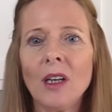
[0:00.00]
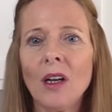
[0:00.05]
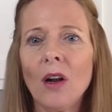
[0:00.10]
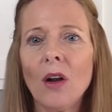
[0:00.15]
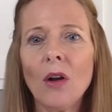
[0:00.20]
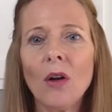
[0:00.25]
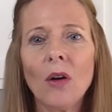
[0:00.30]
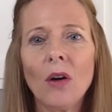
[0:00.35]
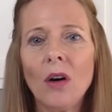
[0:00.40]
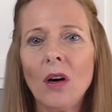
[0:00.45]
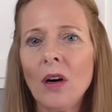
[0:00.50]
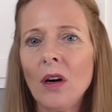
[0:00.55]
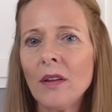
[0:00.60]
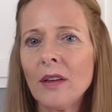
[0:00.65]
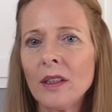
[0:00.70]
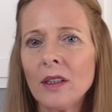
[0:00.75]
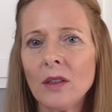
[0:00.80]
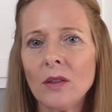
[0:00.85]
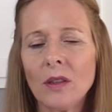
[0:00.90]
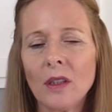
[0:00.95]
law
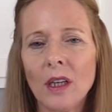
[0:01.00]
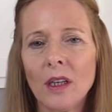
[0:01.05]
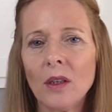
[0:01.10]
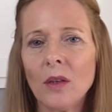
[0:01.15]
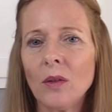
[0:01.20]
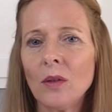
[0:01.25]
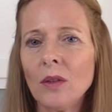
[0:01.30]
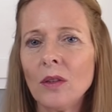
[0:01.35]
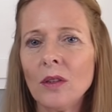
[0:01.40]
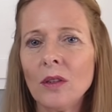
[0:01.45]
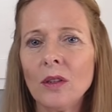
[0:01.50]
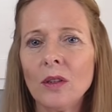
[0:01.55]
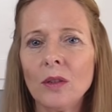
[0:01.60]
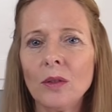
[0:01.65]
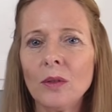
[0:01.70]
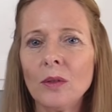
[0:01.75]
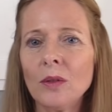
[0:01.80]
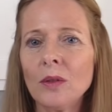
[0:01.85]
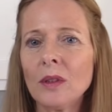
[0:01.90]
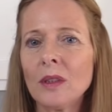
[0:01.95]
that you can only
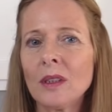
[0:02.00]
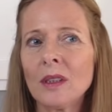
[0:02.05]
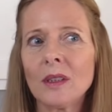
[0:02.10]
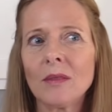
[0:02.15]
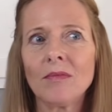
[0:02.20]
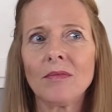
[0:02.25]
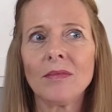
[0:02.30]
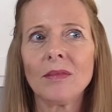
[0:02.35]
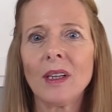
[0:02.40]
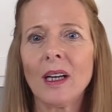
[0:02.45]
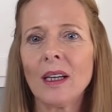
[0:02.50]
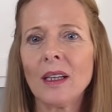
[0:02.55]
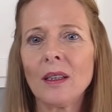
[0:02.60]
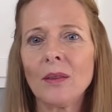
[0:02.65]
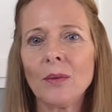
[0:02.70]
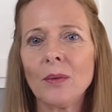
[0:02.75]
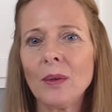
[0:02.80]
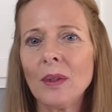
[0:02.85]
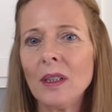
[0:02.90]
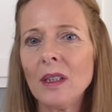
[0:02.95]
use like
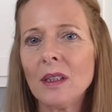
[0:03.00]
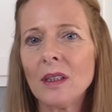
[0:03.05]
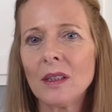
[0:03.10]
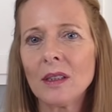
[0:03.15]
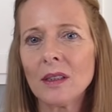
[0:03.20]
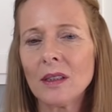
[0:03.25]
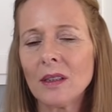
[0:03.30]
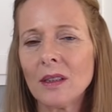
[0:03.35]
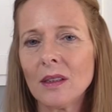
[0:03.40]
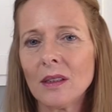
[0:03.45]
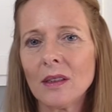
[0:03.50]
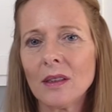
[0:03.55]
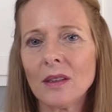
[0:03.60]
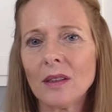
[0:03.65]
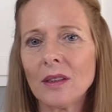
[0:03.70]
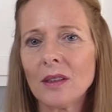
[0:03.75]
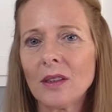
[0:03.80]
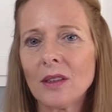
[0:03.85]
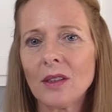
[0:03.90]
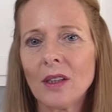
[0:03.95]
wheat
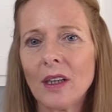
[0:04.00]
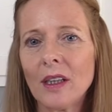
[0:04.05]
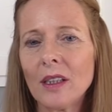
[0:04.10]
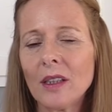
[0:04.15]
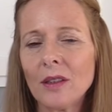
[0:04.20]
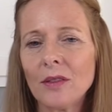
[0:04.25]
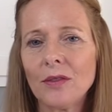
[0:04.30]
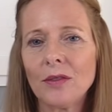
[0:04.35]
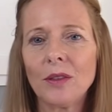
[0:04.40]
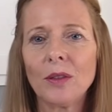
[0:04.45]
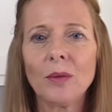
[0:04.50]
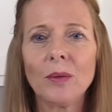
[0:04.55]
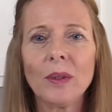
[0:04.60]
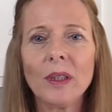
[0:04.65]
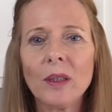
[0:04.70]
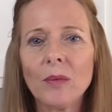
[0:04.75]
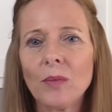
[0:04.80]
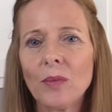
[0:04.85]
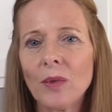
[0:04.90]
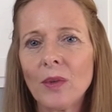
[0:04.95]
starter for
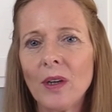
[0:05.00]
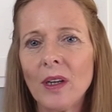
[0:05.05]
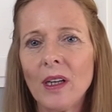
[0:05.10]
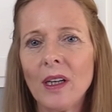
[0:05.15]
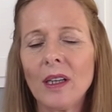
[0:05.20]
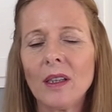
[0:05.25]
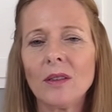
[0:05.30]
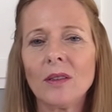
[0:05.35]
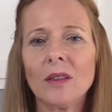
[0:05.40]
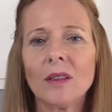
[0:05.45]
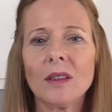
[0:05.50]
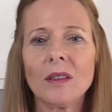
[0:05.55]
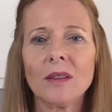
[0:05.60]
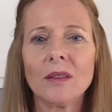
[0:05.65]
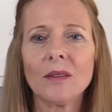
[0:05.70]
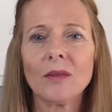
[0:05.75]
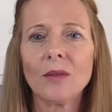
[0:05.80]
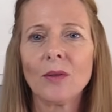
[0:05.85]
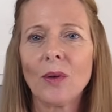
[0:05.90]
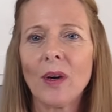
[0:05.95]
wheat bread or
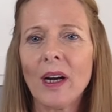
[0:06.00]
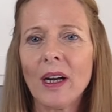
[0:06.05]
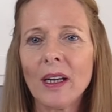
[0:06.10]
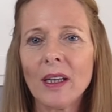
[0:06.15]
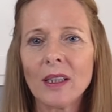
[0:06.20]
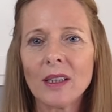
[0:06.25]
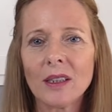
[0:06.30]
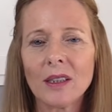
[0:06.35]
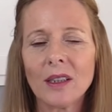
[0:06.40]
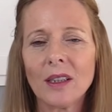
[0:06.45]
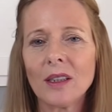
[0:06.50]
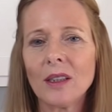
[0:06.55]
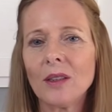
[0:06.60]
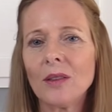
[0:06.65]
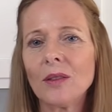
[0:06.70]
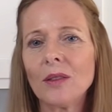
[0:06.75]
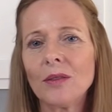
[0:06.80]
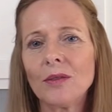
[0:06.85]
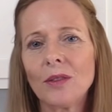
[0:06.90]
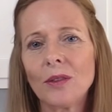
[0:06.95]
rye starter
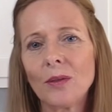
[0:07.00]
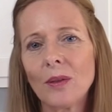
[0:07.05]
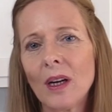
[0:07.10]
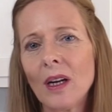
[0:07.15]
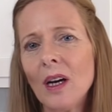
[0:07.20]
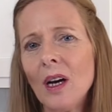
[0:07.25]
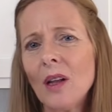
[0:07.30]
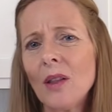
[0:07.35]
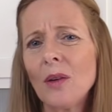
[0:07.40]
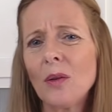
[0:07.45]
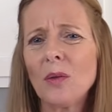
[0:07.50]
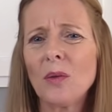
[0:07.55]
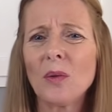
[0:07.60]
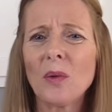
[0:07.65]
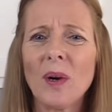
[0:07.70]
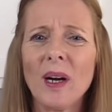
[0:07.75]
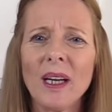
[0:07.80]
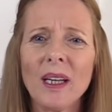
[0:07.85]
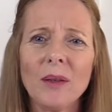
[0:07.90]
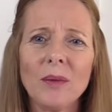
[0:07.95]
only for rye, though
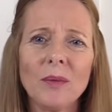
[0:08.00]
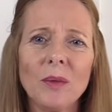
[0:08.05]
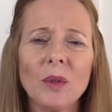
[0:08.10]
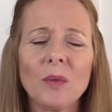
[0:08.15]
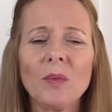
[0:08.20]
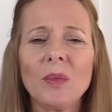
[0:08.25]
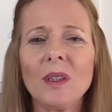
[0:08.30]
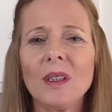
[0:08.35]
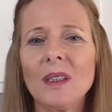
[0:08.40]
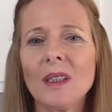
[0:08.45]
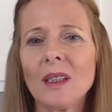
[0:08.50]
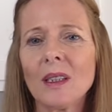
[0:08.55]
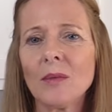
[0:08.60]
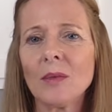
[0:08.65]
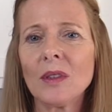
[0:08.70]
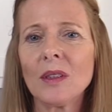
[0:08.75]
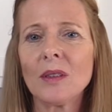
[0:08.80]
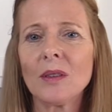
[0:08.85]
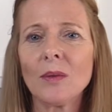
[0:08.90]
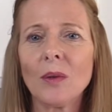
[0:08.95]
rye would be a little
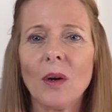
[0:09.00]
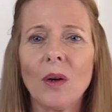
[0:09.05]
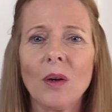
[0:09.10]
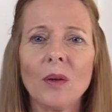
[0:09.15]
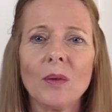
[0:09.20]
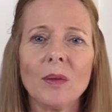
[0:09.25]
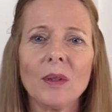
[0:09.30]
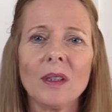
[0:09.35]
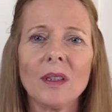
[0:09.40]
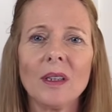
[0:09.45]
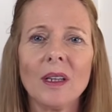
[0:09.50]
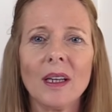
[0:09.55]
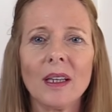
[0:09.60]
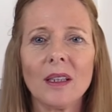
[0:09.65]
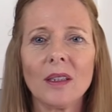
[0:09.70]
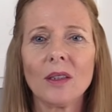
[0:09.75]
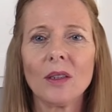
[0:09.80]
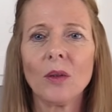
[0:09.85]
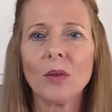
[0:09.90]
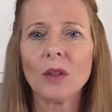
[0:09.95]
bit too awkward in like
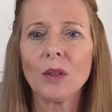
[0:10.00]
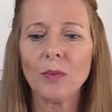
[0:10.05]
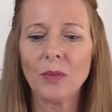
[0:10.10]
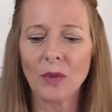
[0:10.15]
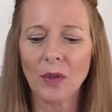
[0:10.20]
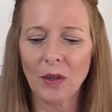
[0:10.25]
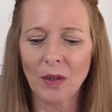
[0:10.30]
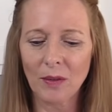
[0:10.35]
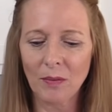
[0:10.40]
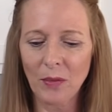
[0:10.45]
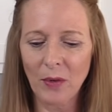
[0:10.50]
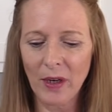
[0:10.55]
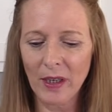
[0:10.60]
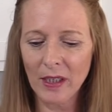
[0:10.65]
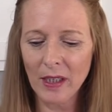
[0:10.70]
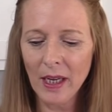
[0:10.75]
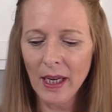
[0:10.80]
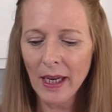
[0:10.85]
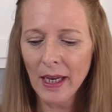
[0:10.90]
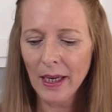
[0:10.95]
a toast bread.
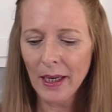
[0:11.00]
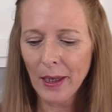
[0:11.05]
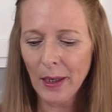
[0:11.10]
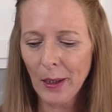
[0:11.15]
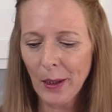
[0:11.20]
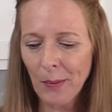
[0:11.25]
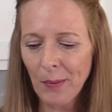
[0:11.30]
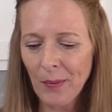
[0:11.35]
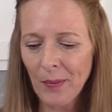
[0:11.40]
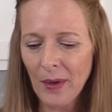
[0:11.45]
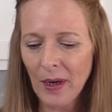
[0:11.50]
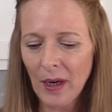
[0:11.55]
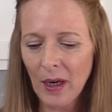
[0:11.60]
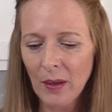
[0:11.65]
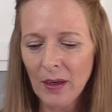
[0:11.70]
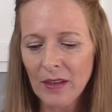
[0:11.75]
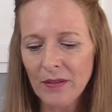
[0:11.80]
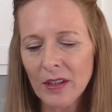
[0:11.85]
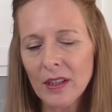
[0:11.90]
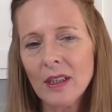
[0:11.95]

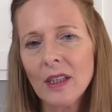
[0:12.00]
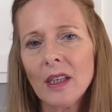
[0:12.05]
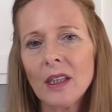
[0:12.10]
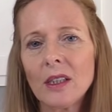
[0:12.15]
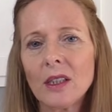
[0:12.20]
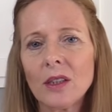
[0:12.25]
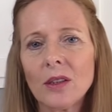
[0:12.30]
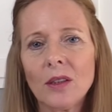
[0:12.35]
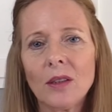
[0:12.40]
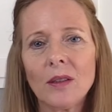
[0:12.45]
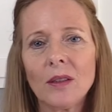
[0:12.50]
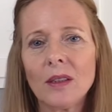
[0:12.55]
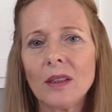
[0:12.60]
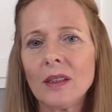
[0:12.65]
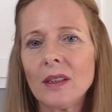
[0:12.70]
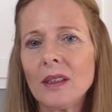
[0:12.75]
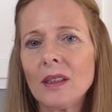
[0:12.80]
However, so